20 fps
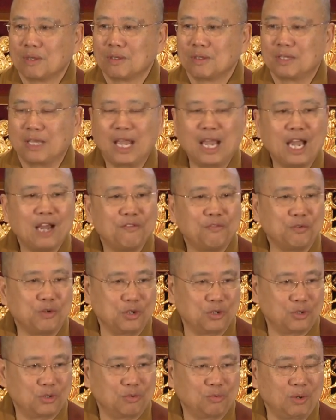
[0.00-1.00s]
the
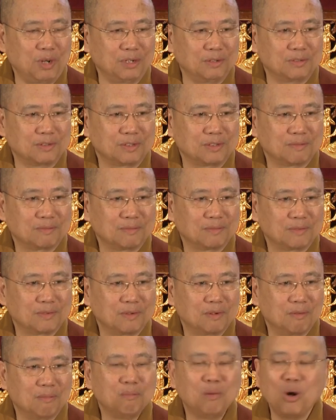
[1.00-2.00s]
average ones,
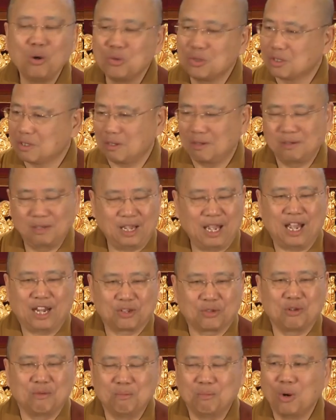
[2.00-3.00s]
most of
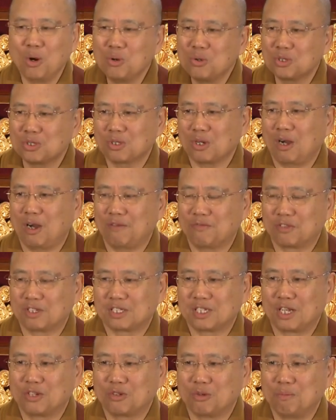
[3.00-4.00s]
the
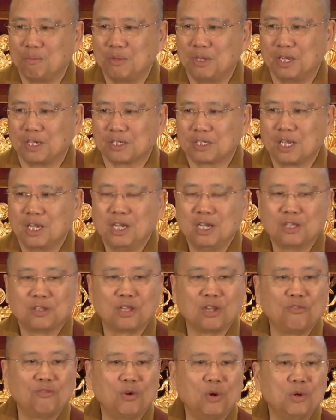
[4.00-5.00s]
sentient beings,
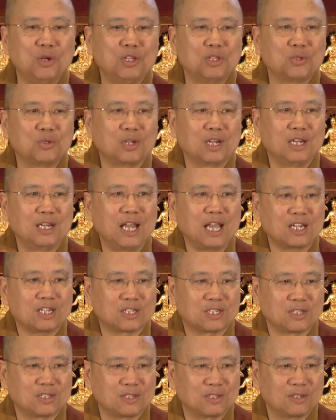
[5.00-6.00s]
they roll into the
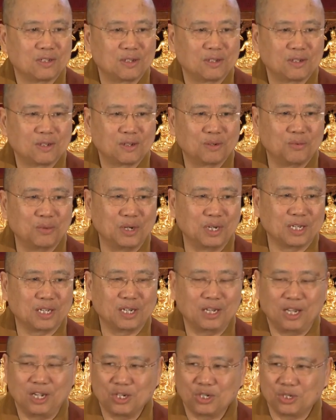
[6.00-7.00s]
next
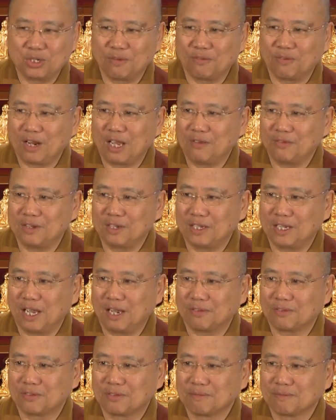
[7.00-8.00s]
reincarnation of life and
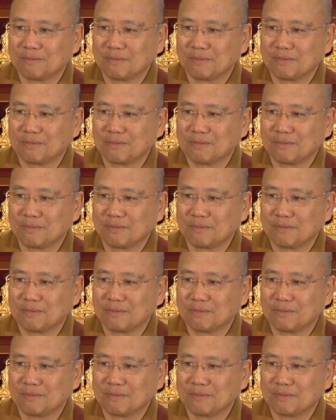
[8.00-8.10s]
death